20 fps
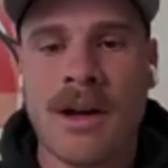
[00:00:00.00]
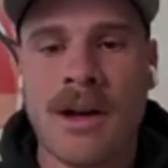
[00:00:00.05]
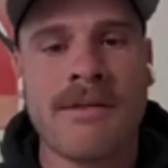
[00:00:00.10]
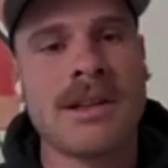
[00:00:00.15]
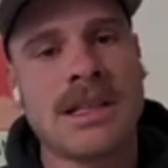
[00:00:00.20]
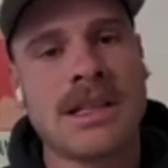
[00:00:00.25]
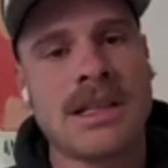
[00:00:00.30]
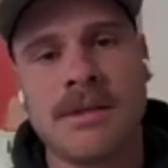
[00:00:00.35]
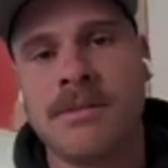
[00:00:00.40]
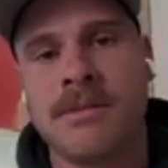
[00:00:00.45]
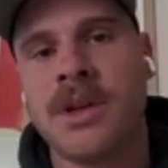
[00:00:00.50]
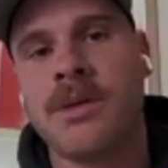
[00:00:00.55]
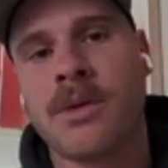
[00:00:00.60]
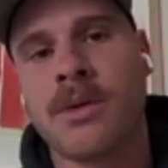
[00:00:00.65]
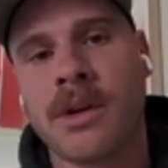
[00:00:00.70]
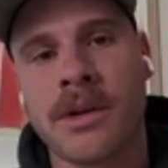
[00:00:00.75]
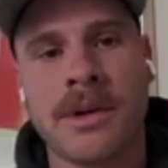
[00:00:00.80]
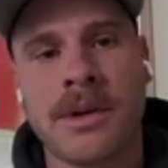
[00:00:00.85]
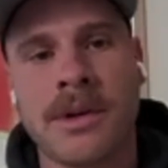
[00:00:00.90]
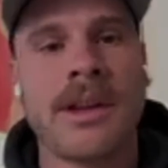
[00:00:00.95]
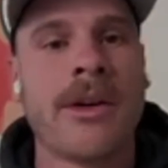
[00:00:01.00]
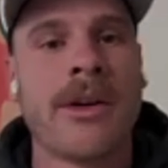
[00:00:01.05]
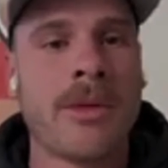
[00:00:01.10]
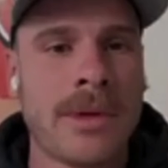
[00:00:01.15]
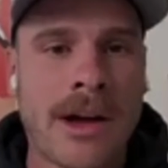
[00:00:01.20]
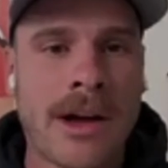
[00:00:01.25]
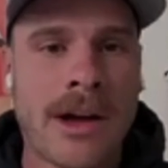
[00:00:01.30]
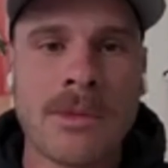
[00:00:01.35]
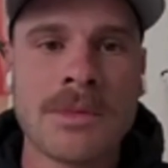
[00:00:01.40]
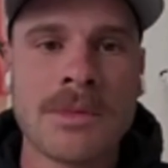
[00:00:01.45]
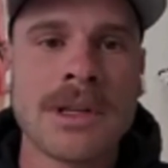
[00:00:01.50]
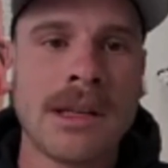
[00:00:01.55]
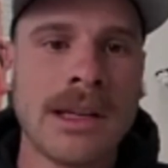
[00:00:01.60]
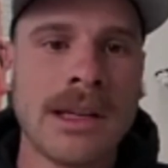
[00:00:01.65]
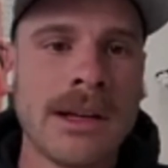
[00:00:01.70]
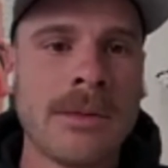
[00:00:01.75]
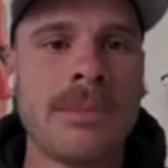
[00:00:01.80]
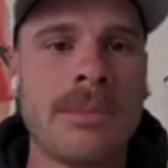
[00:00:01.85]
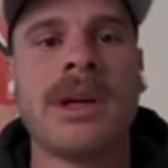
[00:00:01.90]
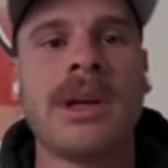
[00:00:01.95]
Obviously, me working with Naomi helps a
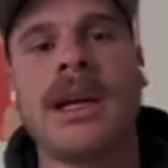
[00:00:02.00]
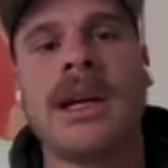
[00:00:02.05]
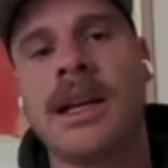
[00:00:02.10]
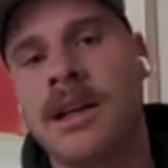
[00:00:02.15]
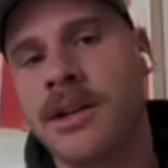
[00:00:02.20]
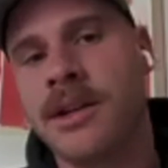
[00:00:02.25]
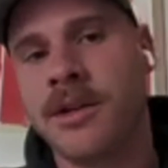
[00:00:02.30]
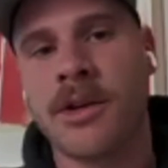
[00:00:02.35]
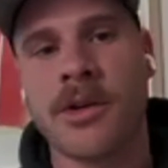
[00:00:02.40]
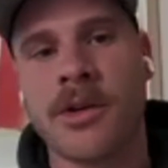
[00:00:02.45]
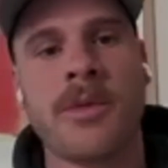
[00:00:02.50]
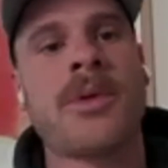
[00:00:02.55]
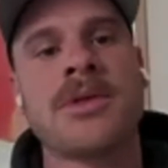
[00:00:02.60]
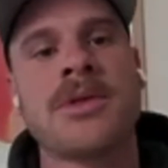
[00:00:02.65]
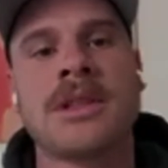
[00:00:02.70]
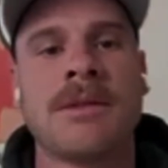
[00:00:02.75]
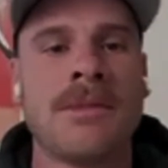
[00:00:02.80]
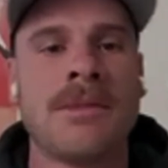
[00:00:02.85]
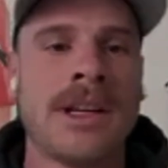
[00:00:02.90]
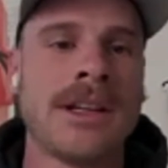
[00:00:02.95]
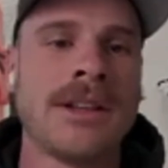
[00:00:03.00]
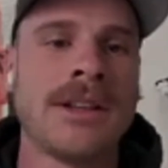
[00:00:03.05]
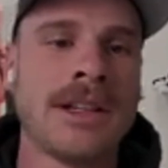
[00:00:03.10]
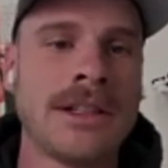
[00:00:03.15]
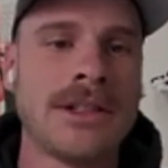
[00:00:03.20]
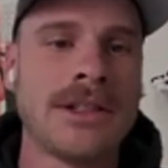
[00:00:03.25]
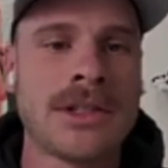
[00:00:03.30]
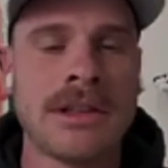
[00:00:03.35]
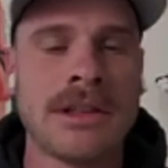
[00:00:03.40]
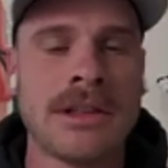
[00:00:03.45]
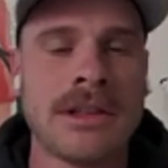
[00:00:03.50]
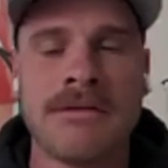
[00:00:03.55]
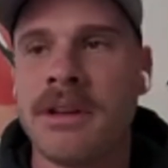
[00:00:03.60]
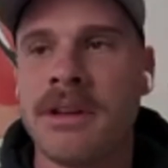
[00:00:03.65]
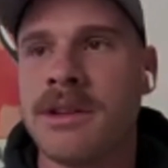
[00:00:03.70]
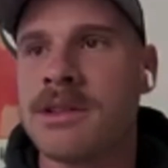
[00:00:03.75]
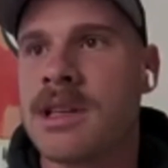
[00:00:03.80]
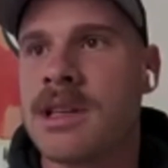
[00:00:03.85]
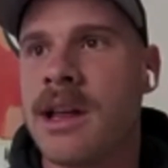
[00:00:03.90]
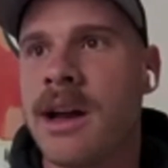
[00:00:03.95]
little bit, post some like interesting
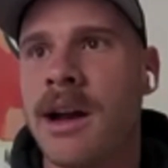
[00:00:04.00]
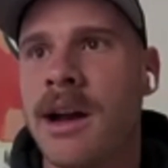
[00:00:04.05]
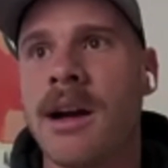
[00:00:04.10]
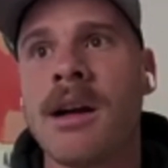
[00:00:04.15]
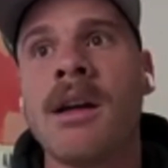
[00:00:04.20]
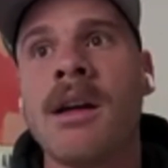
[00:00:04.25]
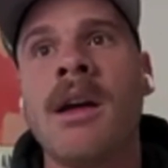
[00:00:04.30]
videos there.